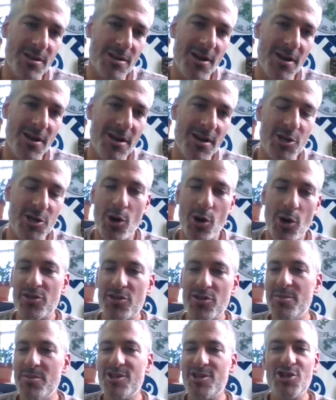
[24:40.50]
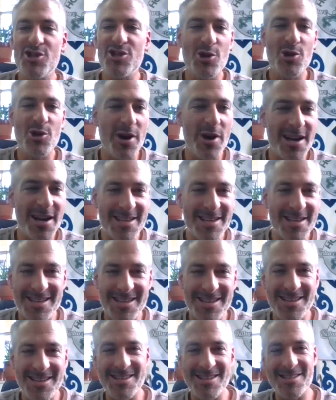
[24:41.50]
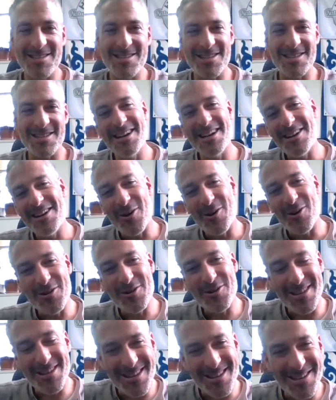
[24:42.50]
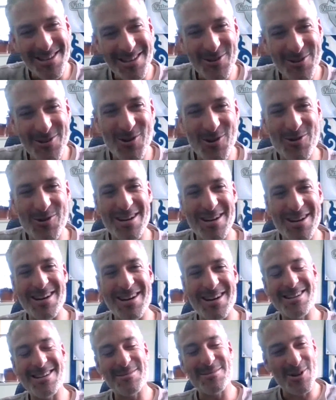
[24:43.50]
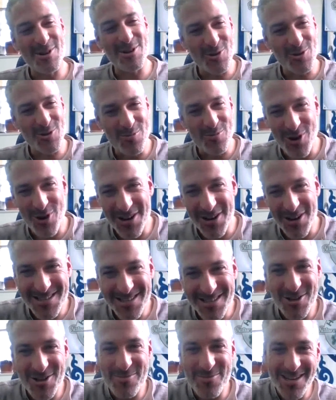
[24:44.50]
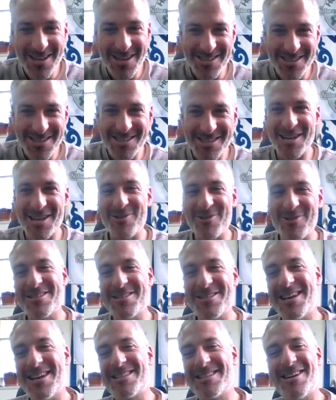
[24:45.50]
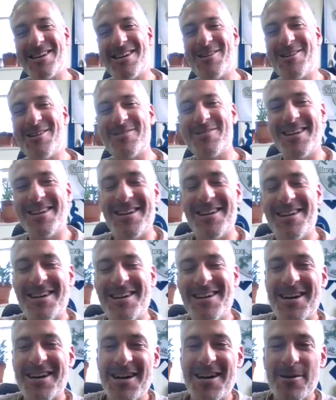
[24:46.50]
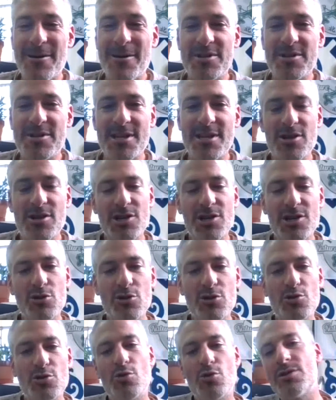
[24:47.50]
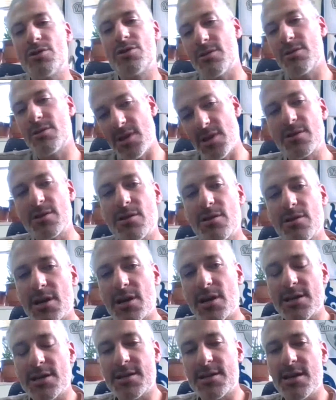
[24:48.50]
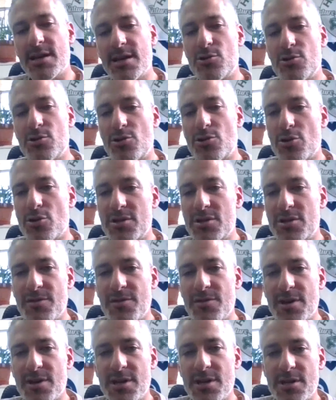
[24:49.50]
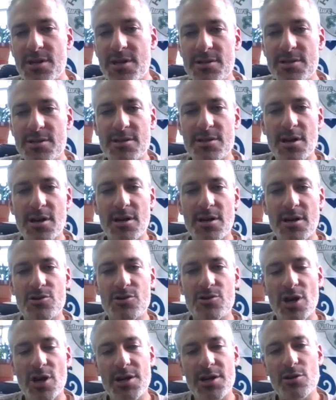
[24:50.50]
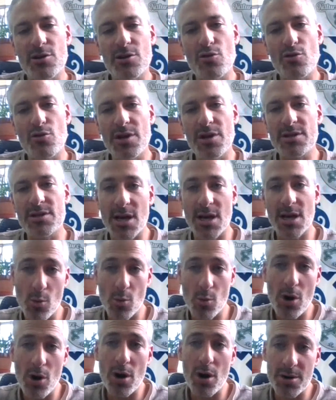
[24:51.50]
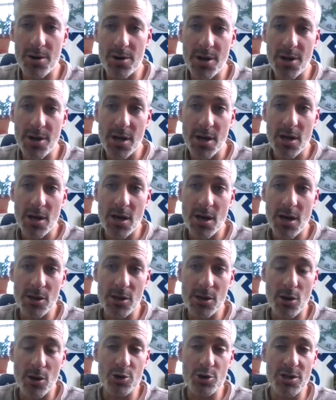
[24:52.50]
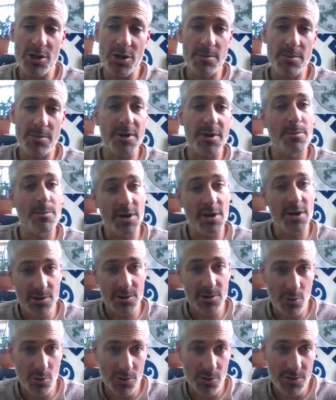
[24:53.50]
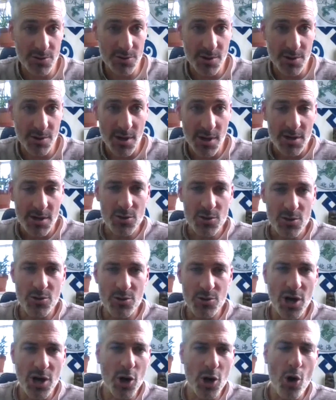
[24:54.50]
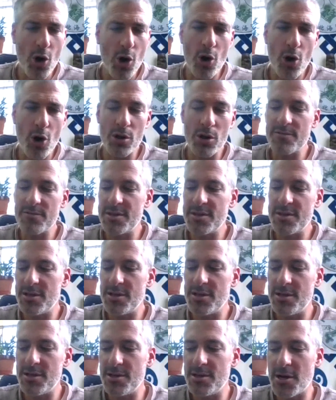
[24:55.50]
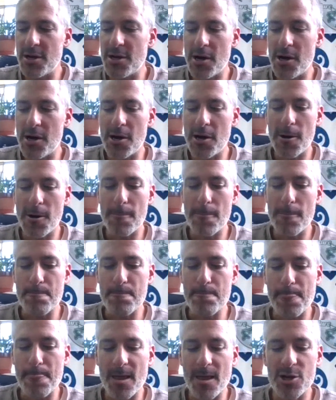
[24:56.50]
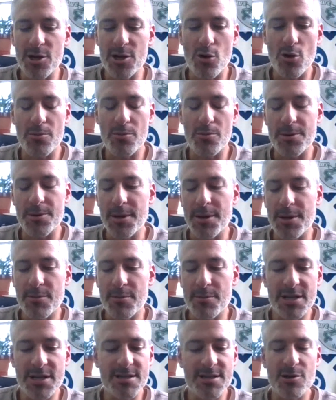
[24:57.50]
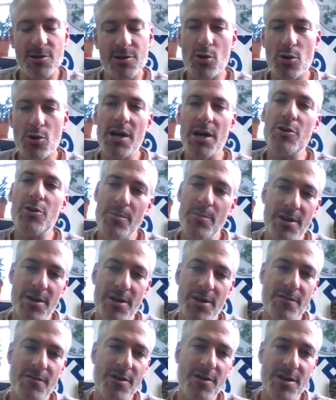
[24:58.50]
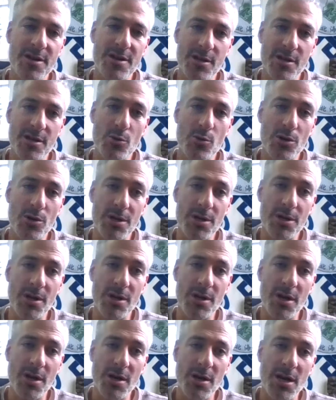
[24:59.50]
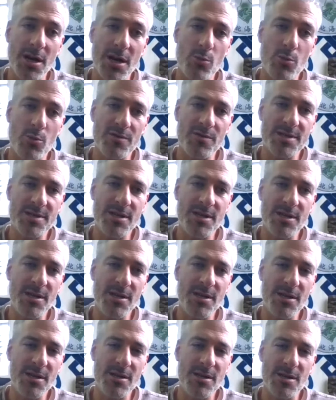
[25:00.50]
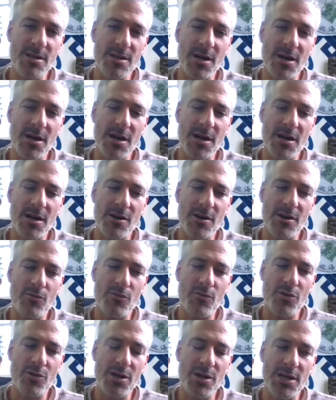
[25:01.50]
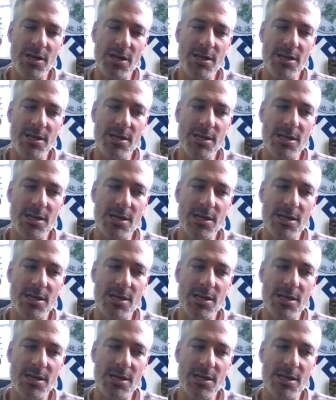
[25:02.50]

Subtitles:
You know, all the Michi no Ekis and all the, you know, special products that are made in this town and that town. But the international tourism, like I said, 2/3 of it is China, Korea, and Taiwan, and largely big bus tours. So not all of the, you know, places in Hokkaido have benefited equally. And we've seen really